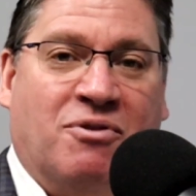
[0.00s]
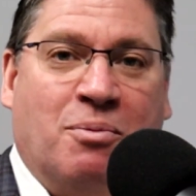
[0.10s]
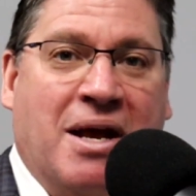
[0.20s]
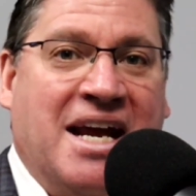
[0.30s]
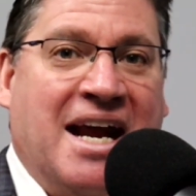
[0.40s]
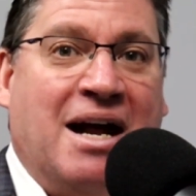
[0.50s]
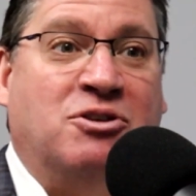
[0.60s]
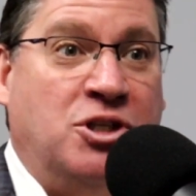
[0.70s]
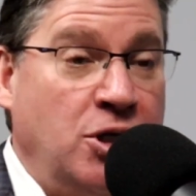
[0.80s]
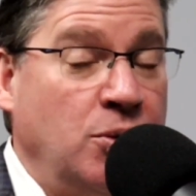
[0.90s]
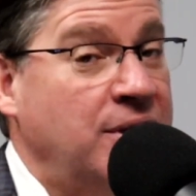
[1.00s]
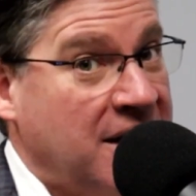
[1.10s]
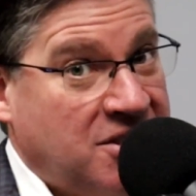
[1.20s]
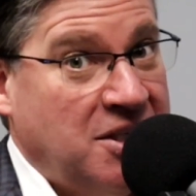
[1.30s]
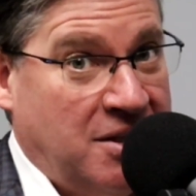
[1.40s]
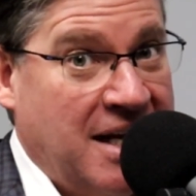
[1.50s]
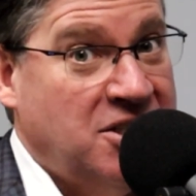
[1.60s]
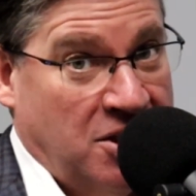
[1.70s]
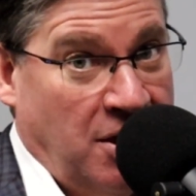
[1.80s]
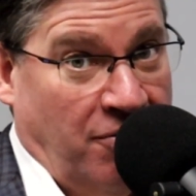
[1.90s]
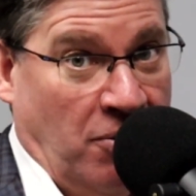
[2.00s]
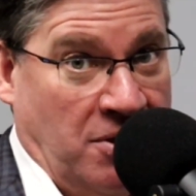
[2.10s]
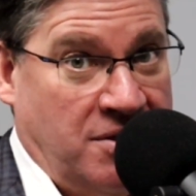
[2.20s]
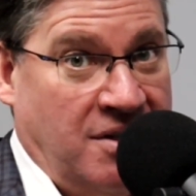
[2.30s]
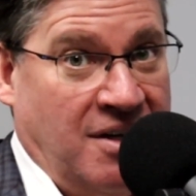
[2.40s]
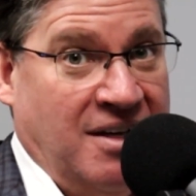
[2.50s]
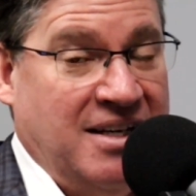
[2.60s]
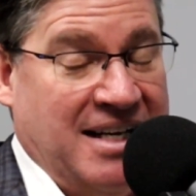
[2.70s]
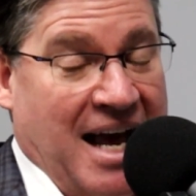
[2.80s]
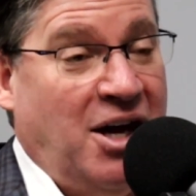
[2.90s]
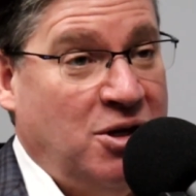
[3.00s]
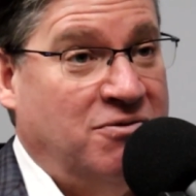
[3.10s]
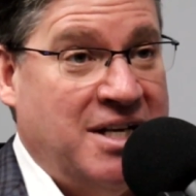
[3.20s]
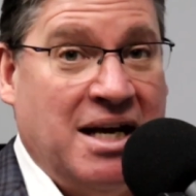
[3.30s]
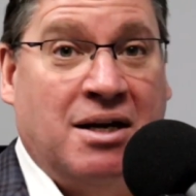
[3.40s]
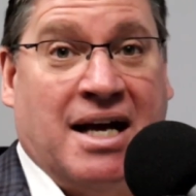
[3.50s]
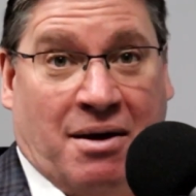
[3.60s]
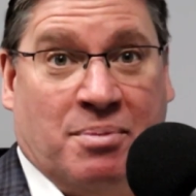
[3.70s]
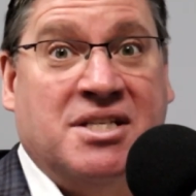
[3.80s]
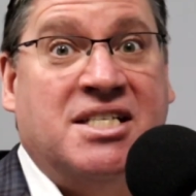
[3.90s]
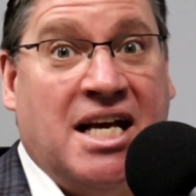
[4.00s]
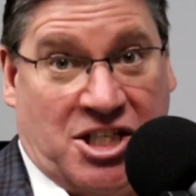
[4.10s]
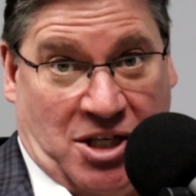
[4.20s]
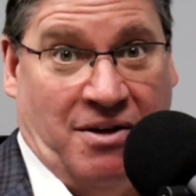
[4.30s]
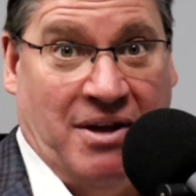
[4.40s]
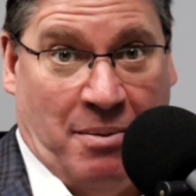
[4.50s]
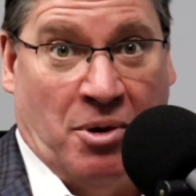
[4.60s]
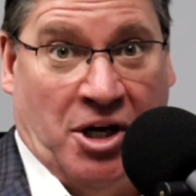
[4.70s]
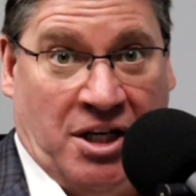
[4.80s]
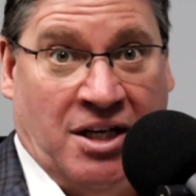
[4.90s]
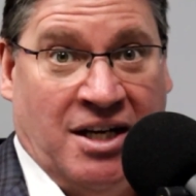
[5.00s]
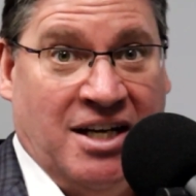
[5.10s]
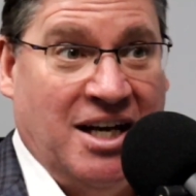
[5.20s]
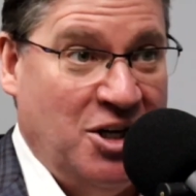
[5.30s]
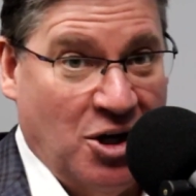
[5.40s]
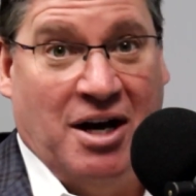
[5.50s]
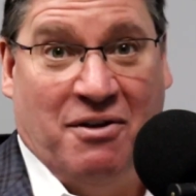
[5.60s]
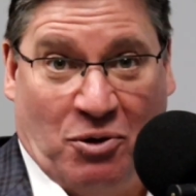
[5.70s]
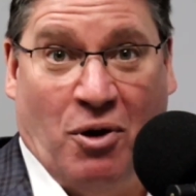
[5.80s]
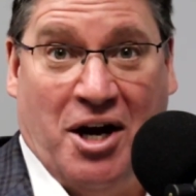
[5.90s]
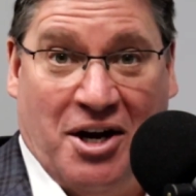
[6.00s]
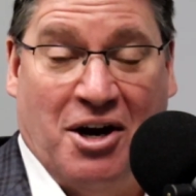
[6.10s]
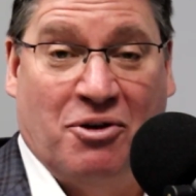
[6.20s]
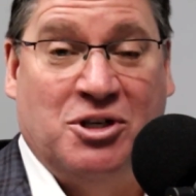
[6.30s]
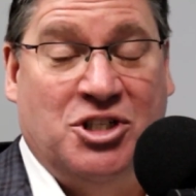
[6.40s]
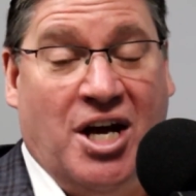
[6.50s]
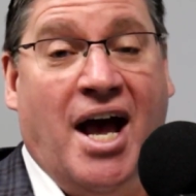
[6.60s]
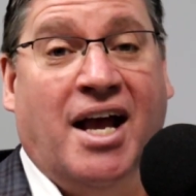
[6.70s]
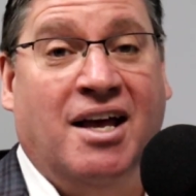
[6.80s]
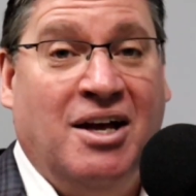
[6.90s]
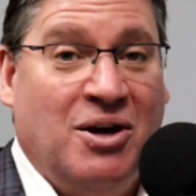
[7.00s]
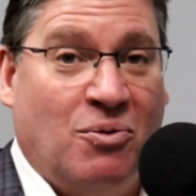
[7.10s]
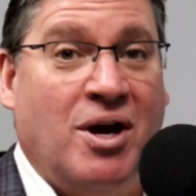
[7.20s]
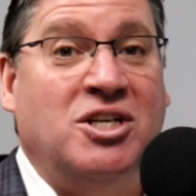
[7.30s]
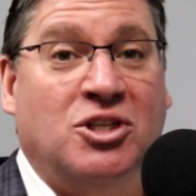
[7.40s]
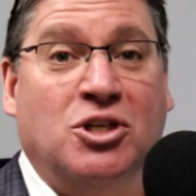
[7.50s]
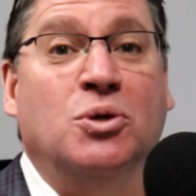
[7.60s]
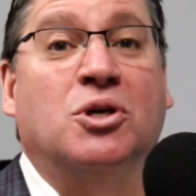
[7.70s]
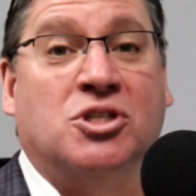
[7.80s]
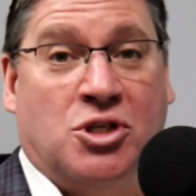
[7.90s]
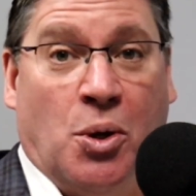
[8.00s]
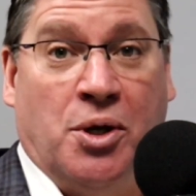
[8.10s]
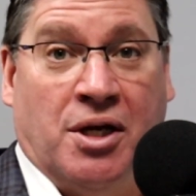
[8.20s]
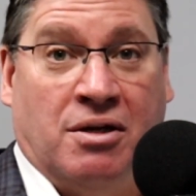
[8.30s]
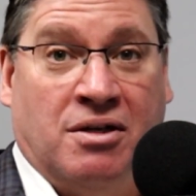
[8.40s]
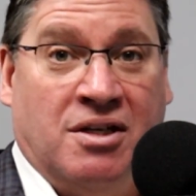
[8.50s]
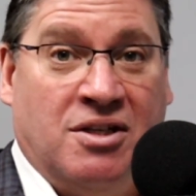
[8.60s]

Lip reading: If they're making it out to you, that's the difference. Now you've taken kind of possession of that money, and you're going to have to write another check right to the new custodian.